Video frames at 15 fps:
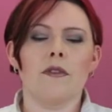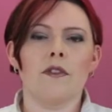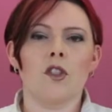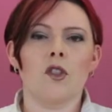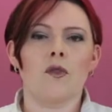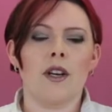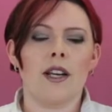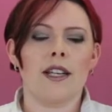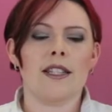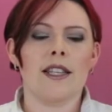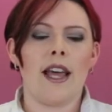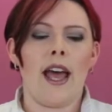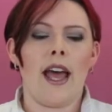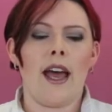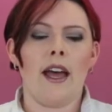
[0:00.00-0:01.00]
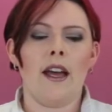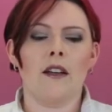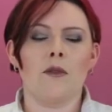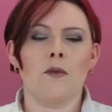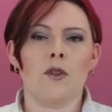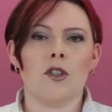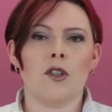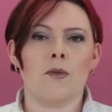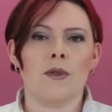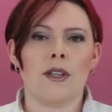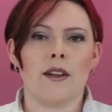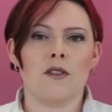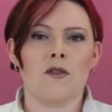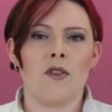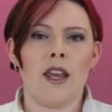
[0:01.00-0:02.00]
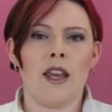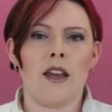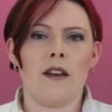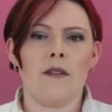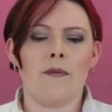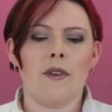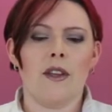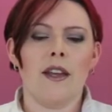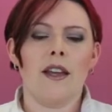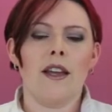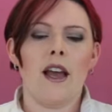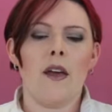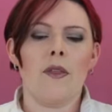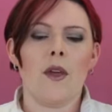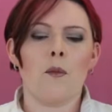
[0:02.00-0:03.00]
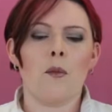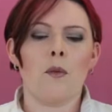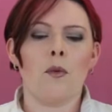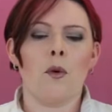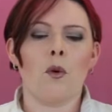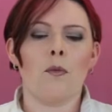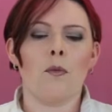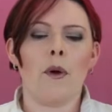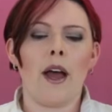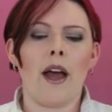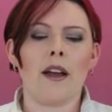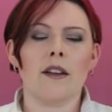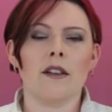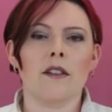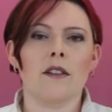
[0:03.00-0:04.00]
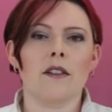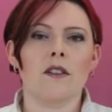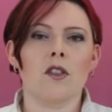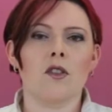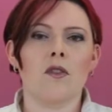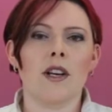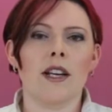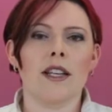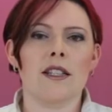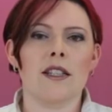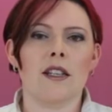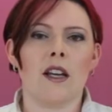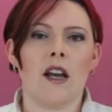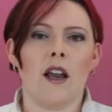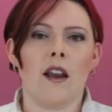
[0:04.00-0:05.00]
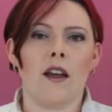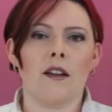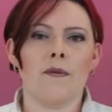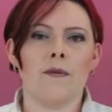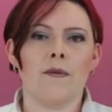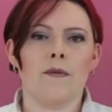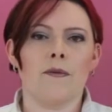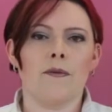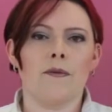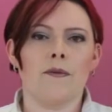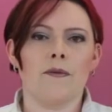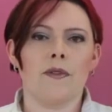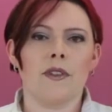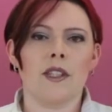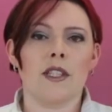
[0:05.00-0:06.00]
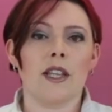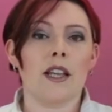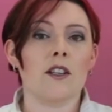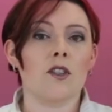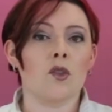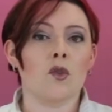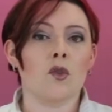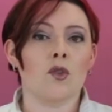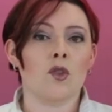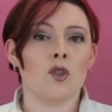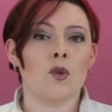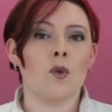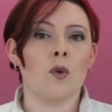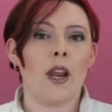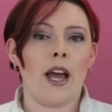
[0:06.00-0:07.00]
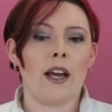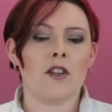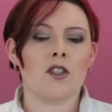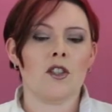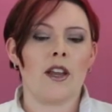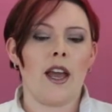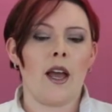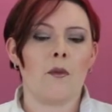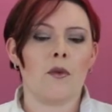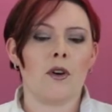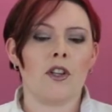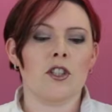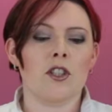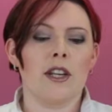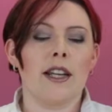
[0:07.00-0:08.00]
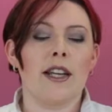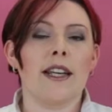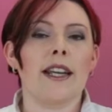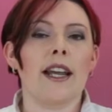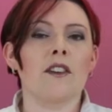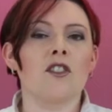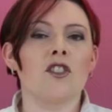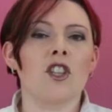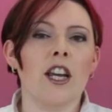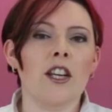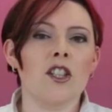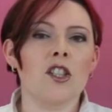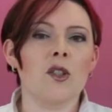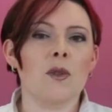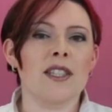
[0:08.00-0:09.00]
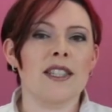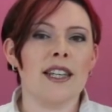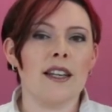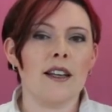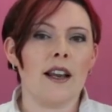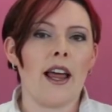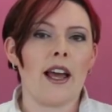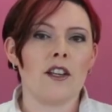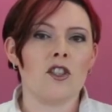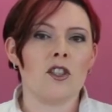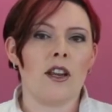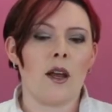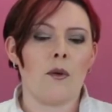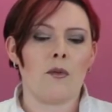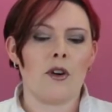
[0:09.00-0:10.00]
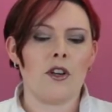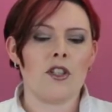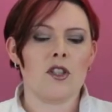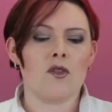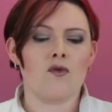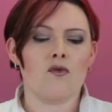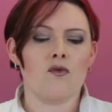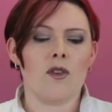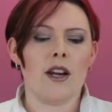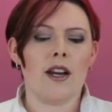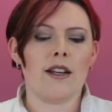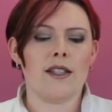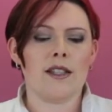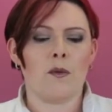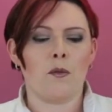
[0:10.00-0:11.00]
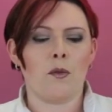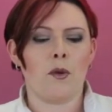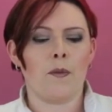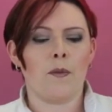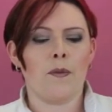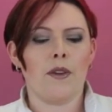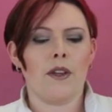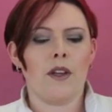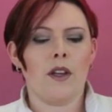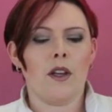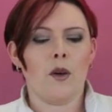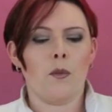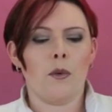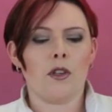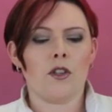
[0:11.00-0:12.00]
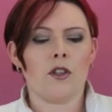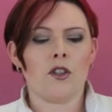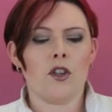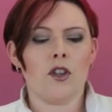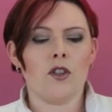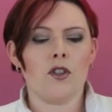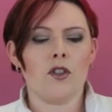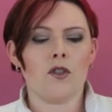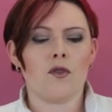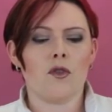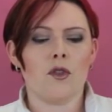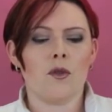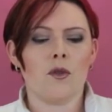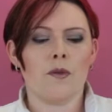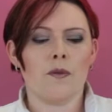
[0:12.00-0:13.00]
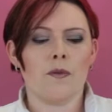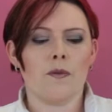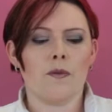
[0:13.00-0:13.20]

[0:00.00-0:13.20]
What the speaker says: to release the air which comes out of here, and then we pull back to release the colour. So that's your dual action airbrush. Now to change it to a single action airbrush, it's really simple. We just unscrew